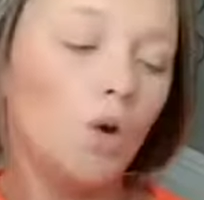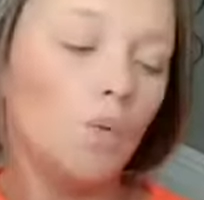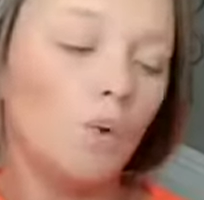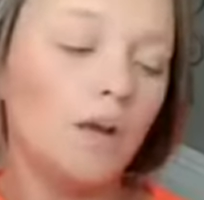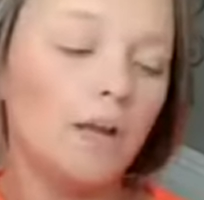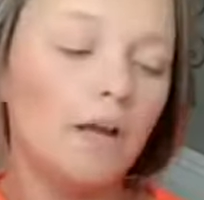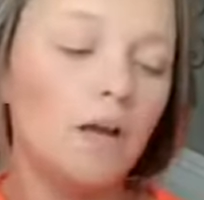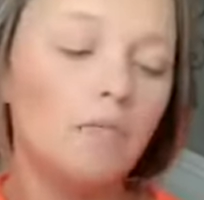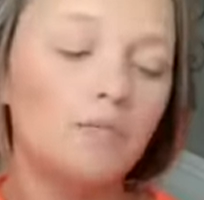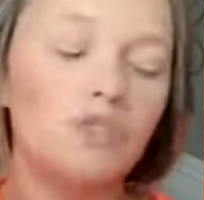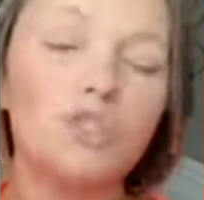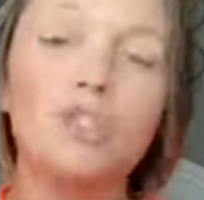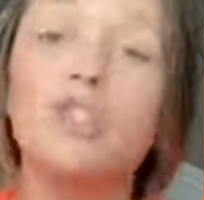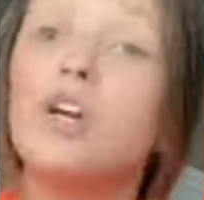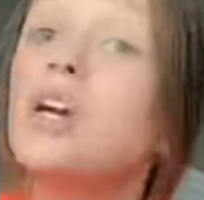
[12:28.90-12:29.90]
Right now, I'm
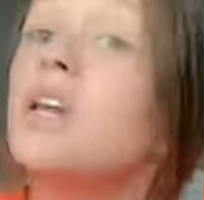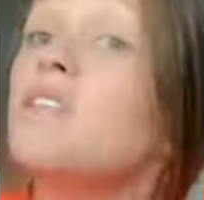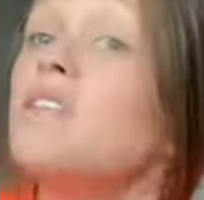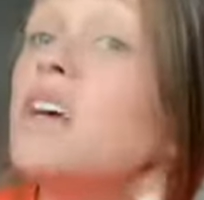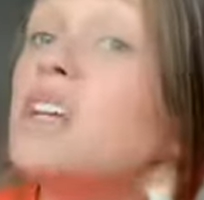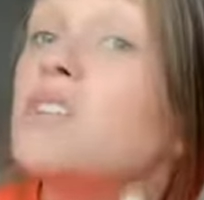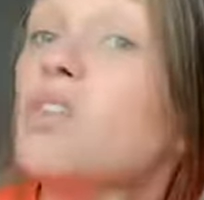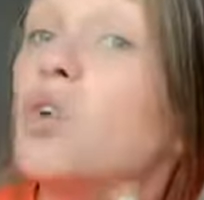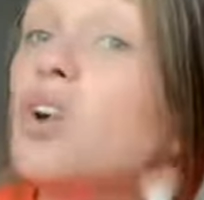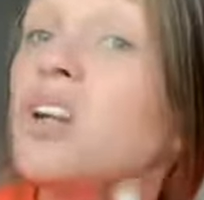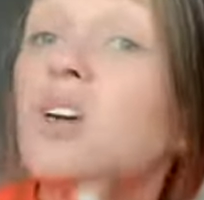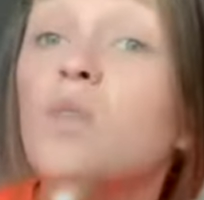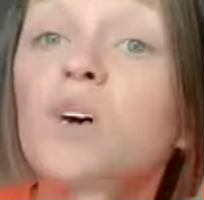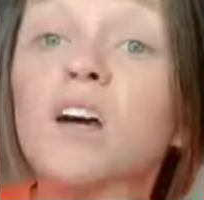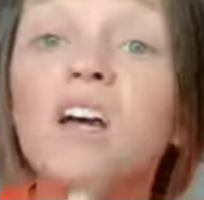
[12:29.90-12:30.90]
just trying to fast forward
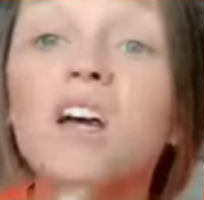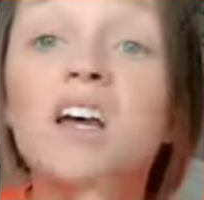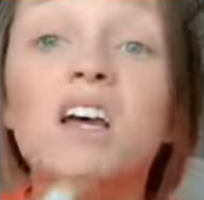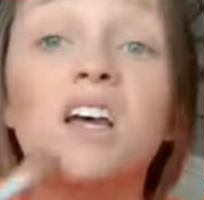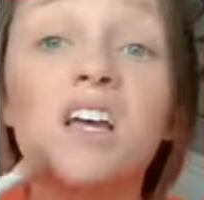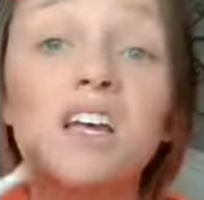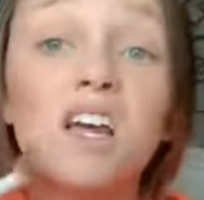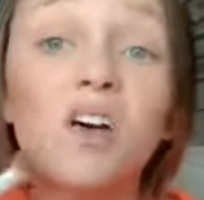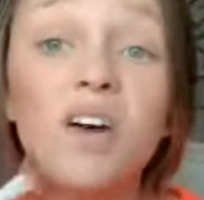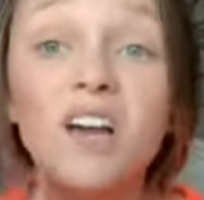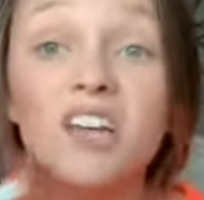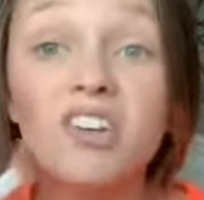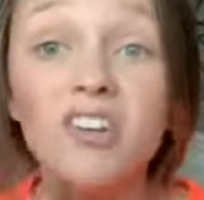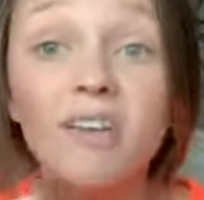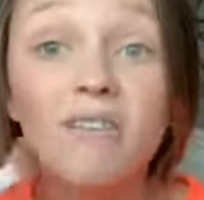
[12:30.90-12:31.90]
to what y'all
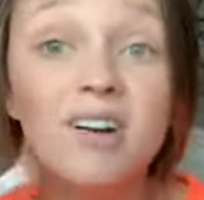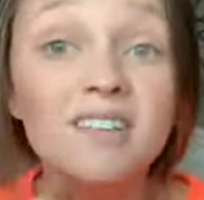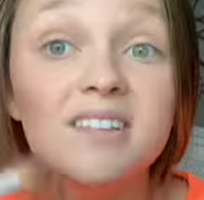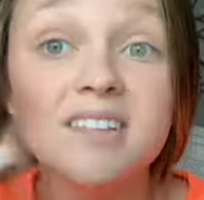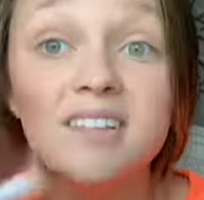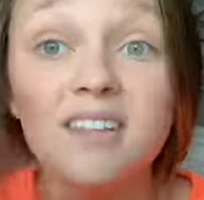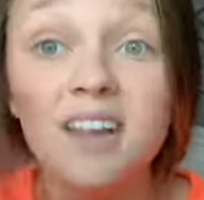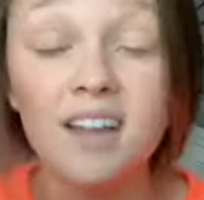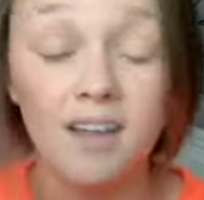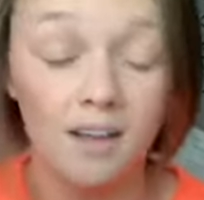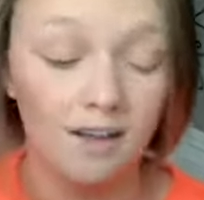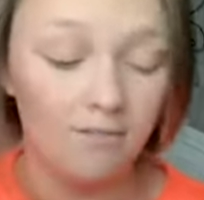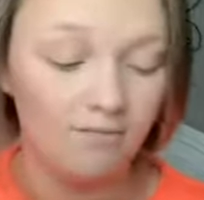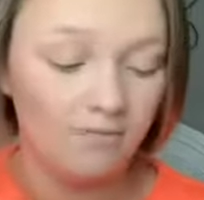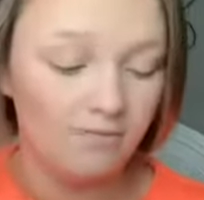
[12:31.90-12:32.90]
actually want to see.